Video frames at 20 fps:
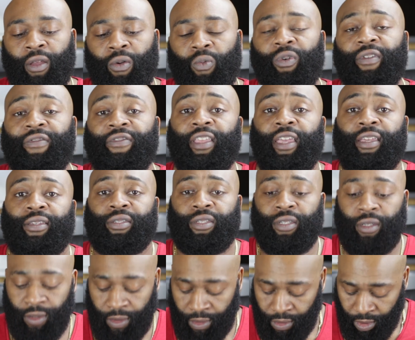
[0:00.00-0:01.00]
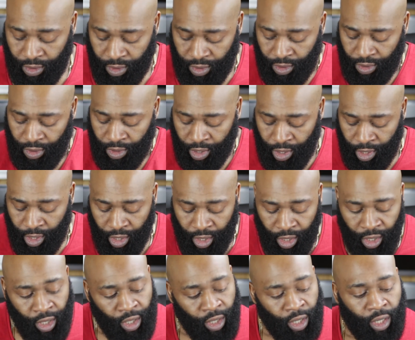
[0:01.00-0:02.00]
with this.
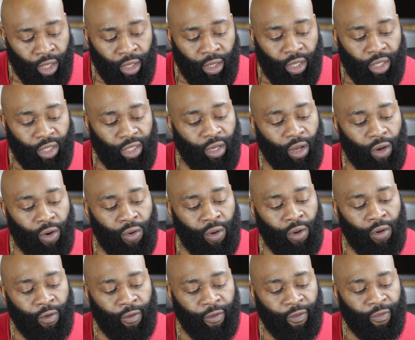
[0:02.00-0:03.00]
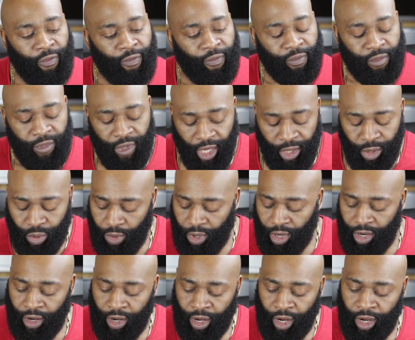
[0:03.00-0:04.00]
So that's
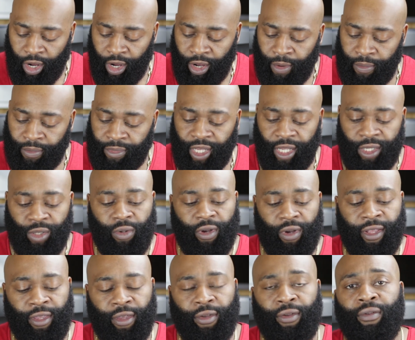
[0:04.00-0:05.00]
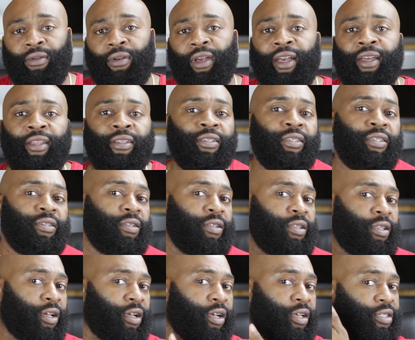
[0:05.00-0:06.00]
what I do. And
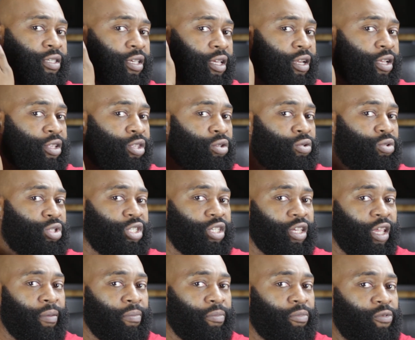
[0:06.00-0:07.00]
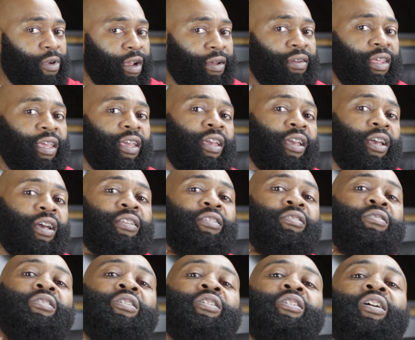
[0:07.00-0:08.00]
like I said, I do shape around here,
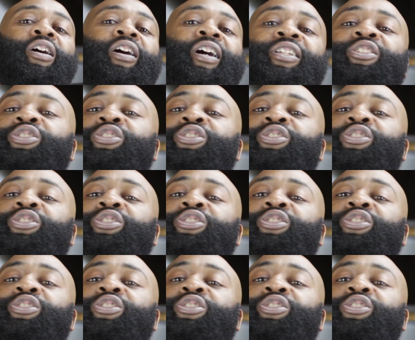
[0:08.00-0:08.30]
and I